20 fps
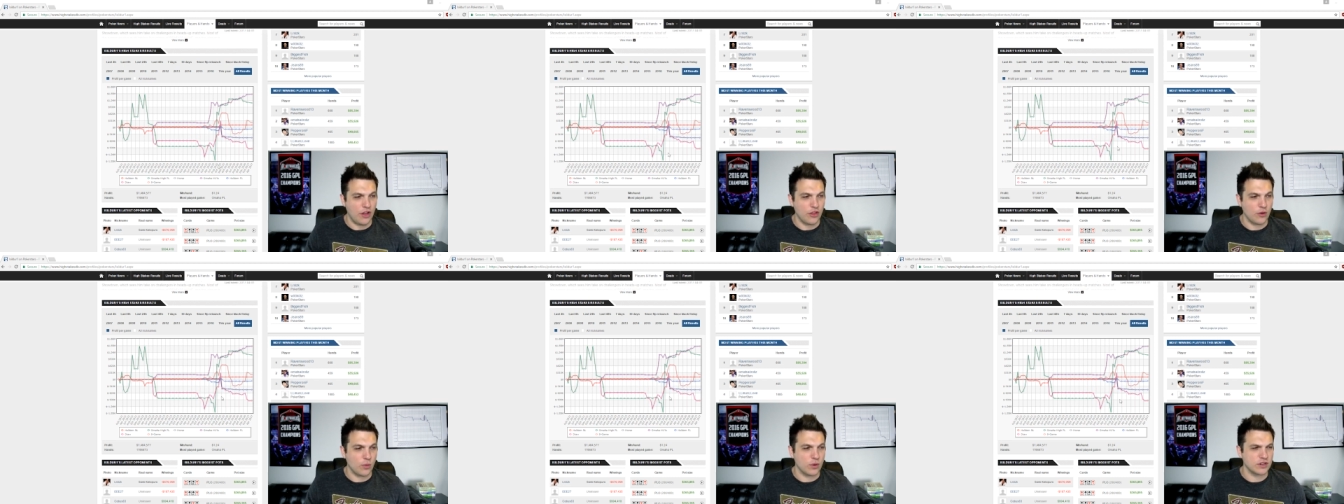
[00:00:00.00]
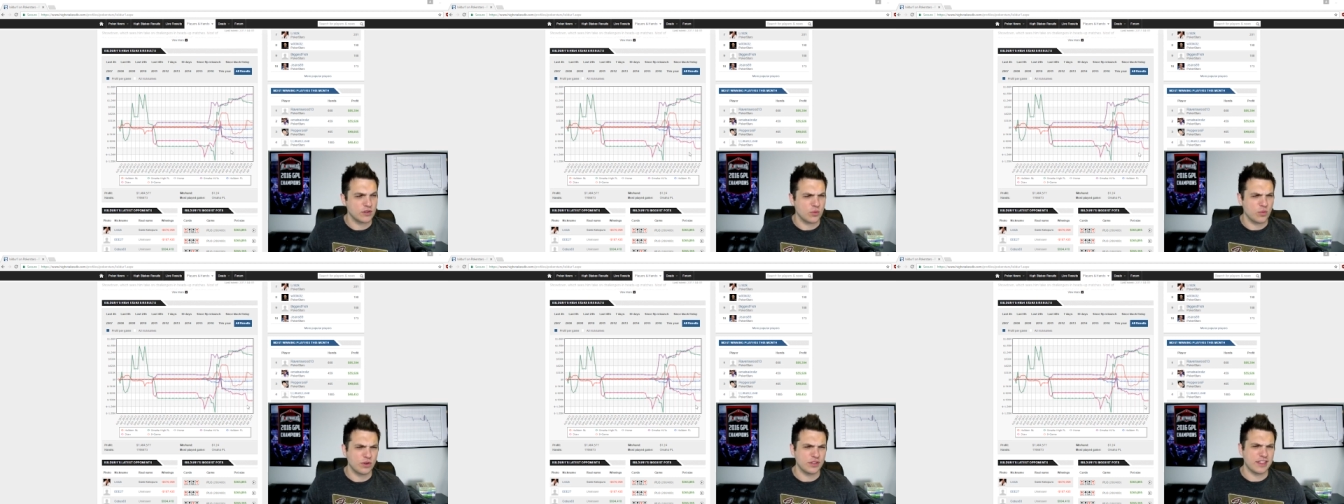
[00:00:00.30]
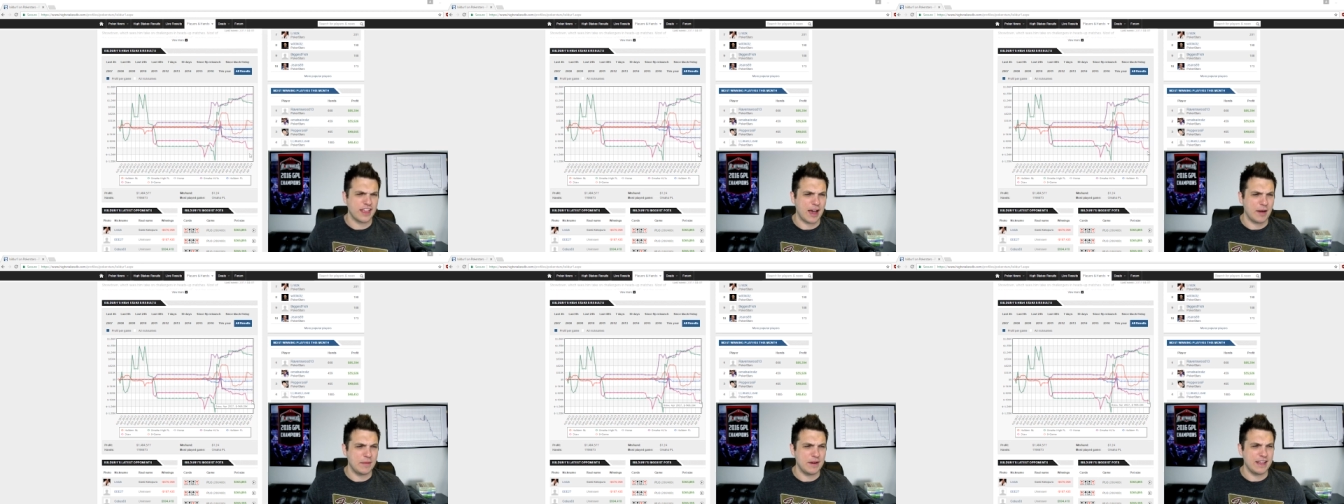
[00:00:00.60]
There weren't
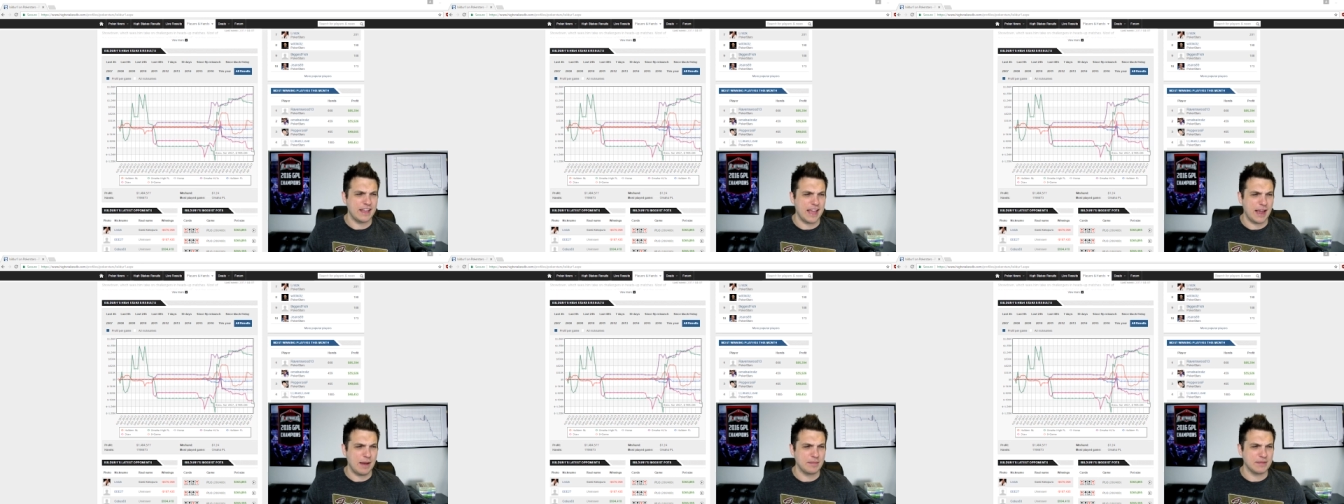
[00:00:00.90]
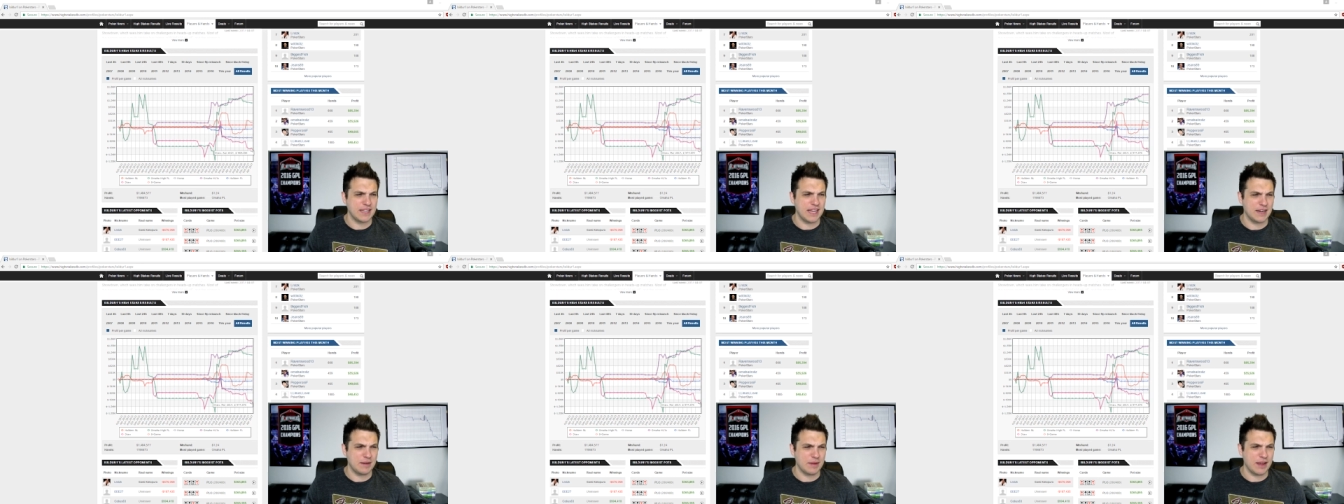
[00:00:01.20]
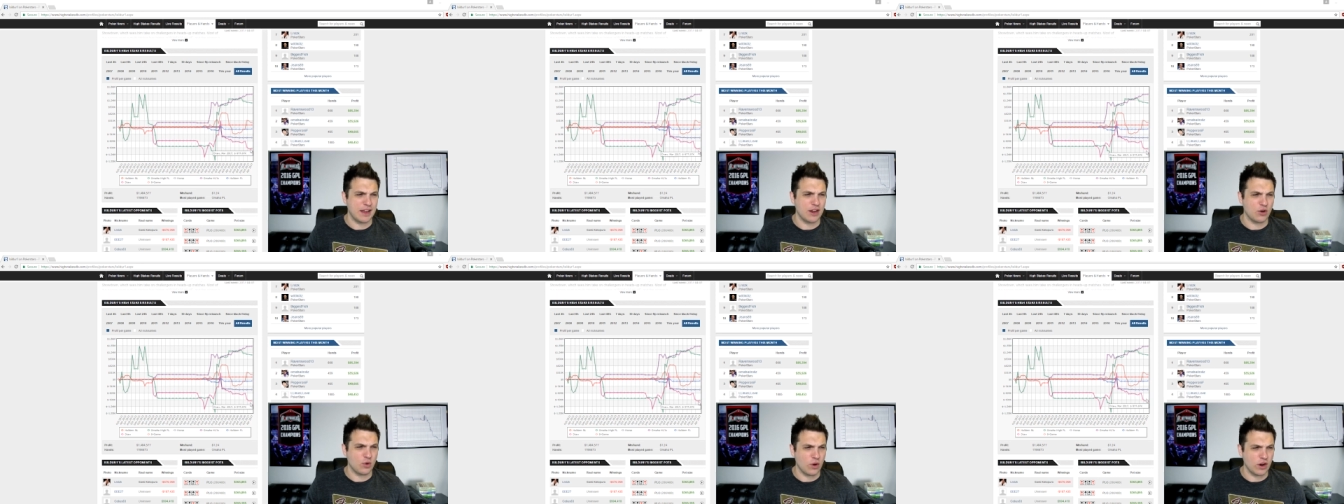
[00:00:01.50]
that many games he ended up
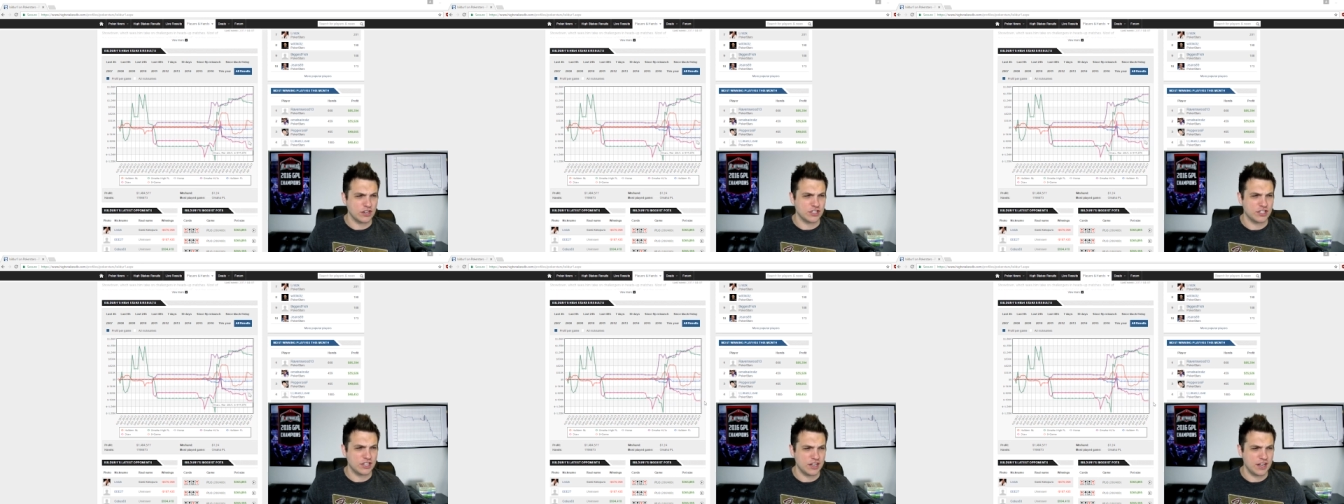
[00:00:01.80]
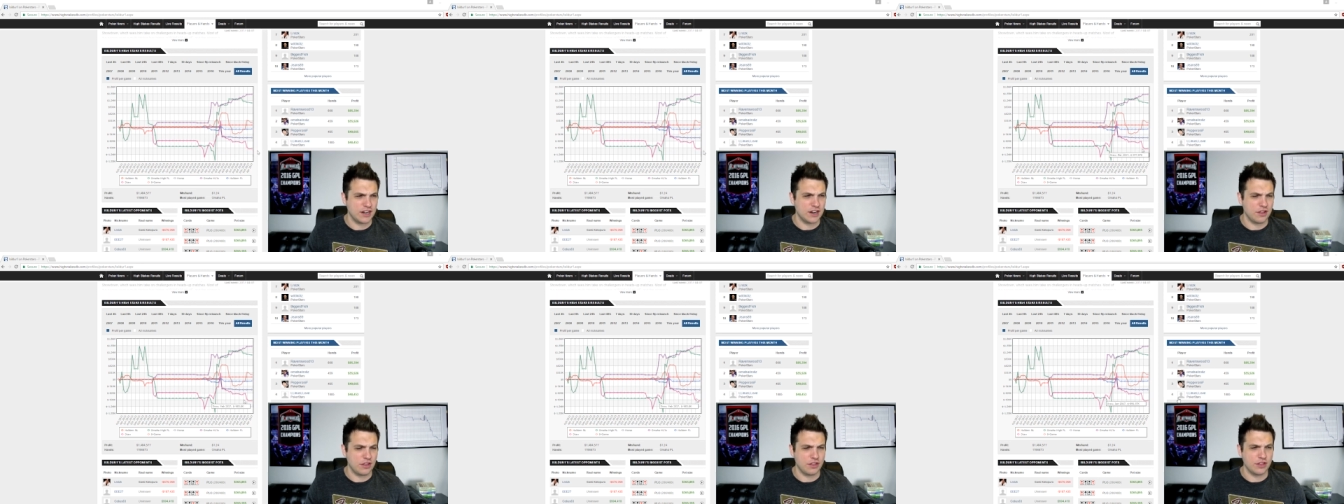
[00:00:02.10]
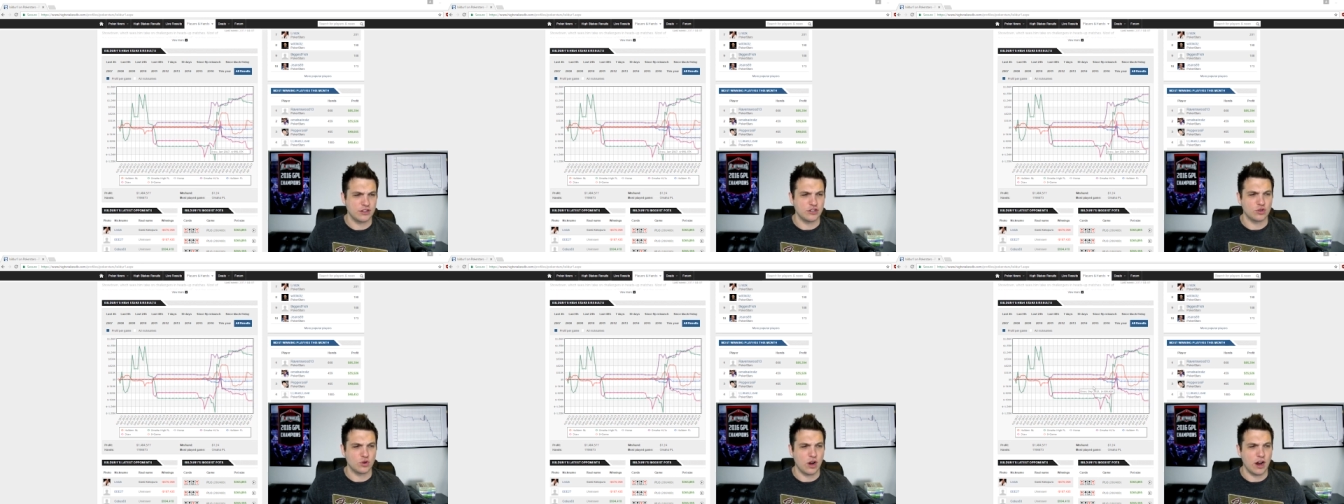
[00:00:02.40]
getting crushed in, other
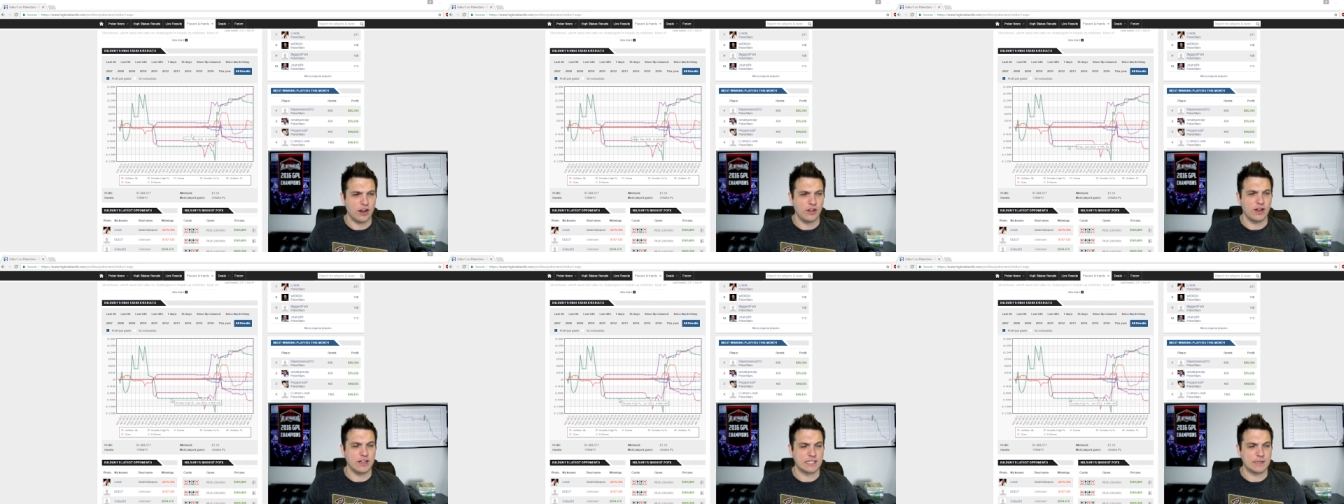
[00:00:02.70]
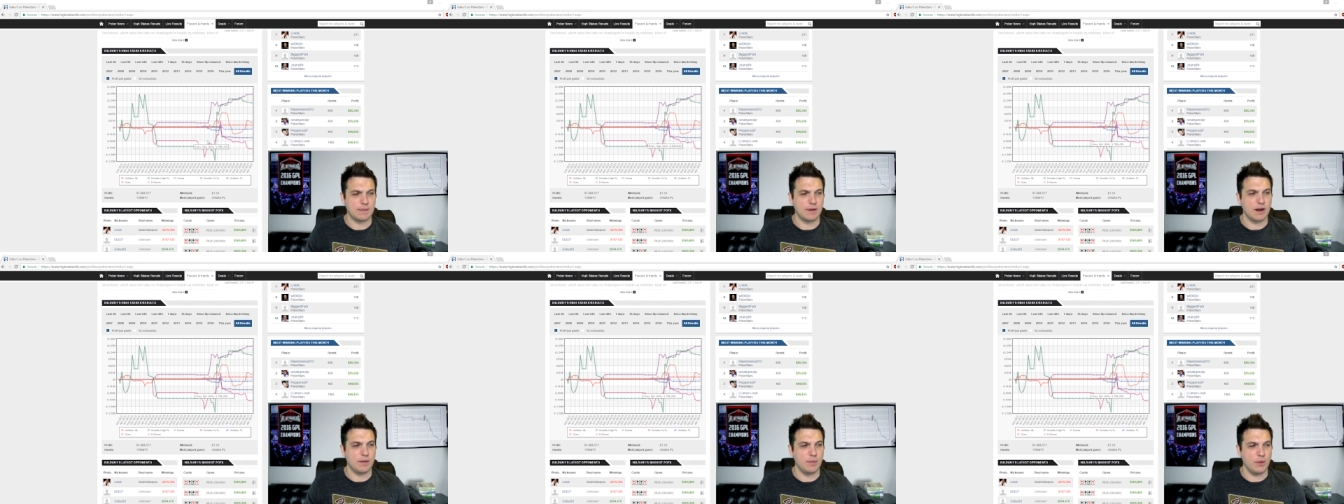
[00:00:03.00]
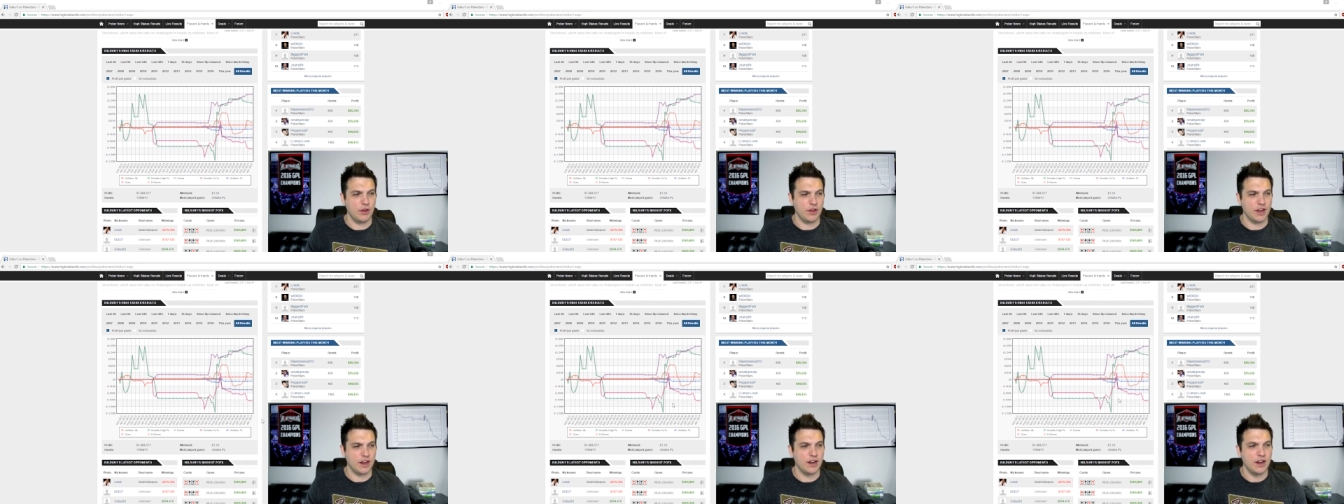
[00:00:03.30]
than draw, he lost about a
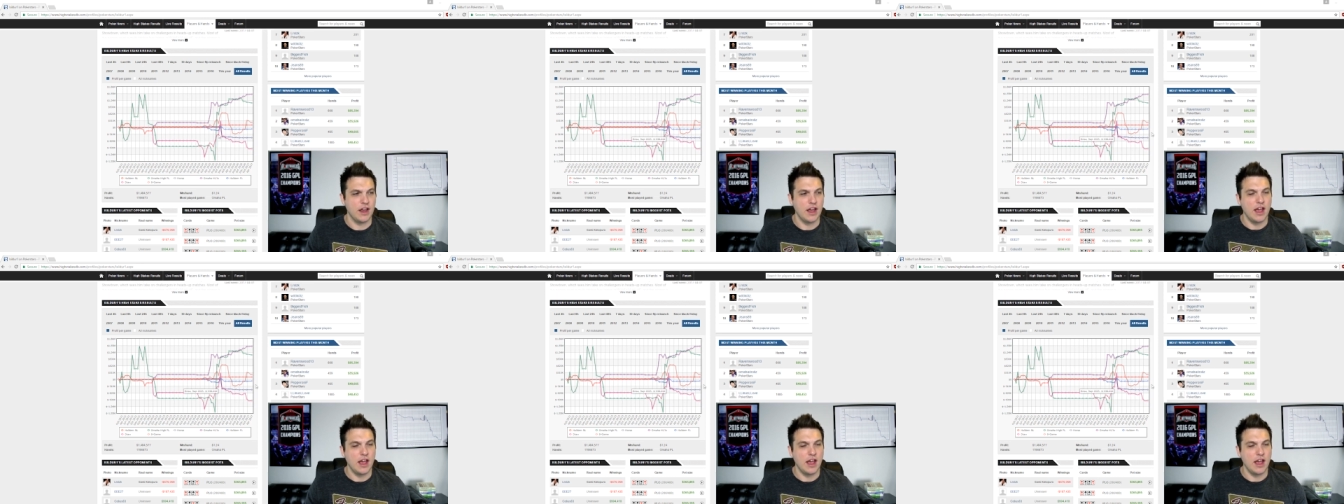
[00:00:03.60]
million.